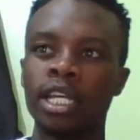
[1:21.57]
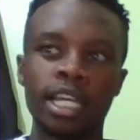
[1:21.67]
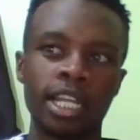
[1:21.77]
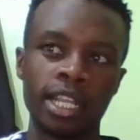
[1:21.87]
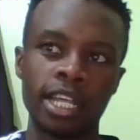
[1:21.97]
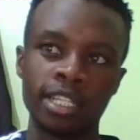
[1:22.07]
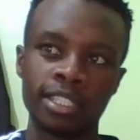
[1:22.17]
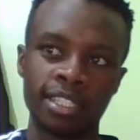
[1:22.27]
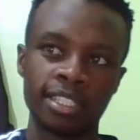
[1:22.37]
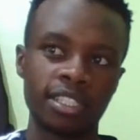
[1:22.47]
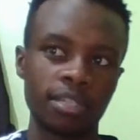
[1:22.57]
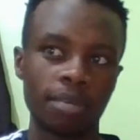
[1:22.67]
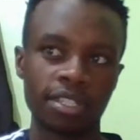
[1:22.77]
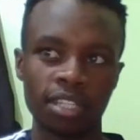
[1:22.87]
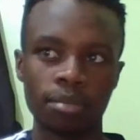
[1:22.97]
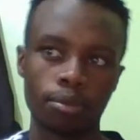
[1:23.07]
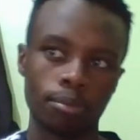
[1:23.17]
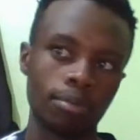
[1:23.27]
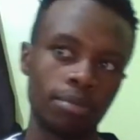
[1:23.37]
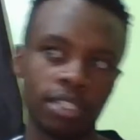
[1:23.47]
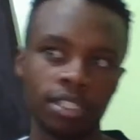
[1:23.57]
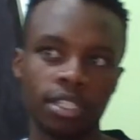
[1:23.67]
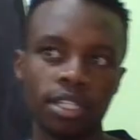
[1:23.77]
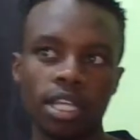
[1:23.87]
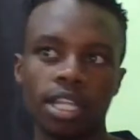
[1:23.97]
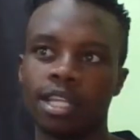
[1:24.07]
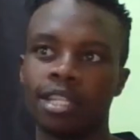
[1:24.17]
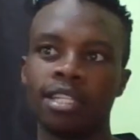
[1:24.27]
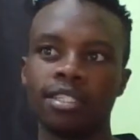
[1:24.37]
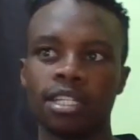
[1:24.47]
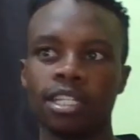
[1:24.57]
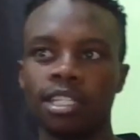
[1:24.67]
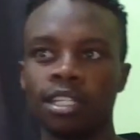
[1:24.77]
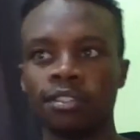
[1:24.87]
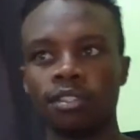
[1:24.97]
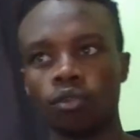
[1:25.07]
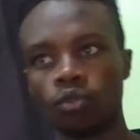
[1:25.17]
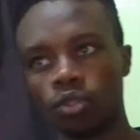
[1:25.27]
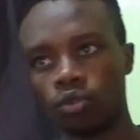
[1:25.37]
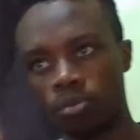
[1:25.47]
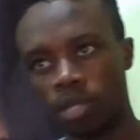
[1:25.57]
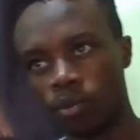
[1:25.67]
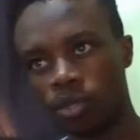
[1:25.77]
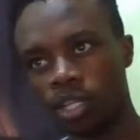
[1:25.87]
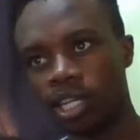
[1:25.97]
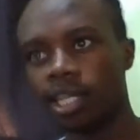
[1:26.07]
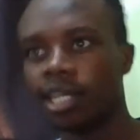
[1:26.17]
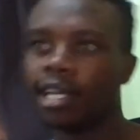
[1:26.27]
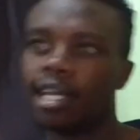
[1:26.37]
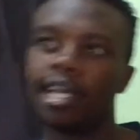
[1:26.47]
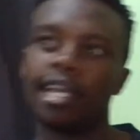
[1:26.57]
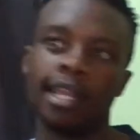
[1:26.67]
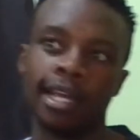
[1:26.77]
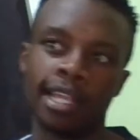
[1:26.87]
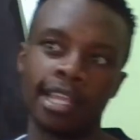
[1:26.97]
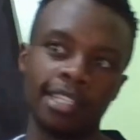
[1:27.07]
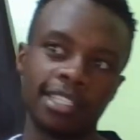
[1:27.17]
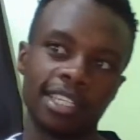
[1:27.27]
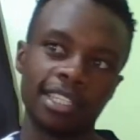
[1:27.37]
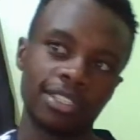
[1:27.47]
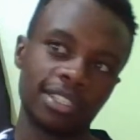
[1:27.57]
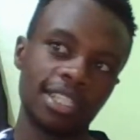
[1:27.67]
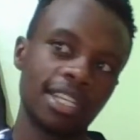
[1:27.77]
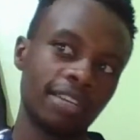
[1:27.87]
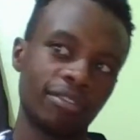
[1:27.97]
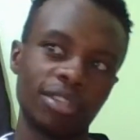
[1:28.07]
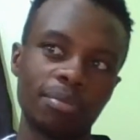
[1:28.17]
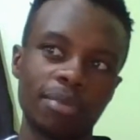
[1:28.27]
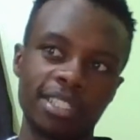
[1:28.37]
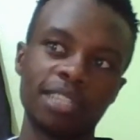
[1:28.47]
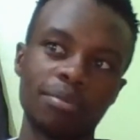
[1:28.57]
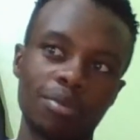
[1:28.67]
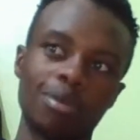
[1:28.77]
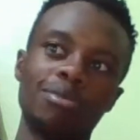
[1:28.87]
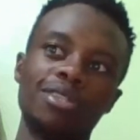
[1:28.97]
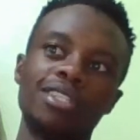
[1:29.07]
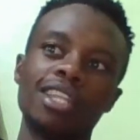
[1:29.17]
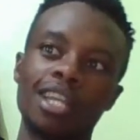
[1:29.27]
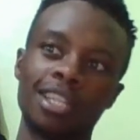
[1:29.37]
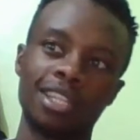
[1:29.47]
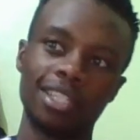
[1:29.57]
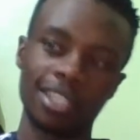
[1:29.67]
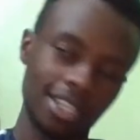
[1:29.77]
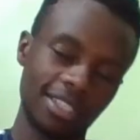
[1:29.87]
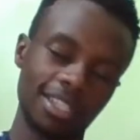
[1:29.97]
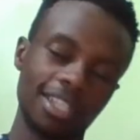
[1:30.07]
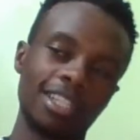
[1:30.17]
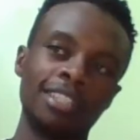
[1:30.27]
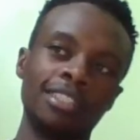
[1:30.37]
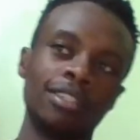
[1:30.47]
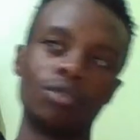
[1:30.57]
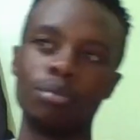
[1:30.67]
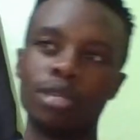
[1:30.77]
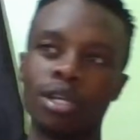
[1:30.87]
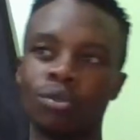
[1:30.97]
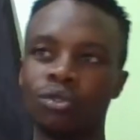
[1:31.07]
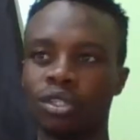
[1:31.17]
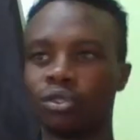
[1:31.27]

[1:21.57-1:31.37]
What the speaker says: And there is a 60% probability that this trade turns to be a winner, and there is still a 40% probability that this trade turns out to be a loser.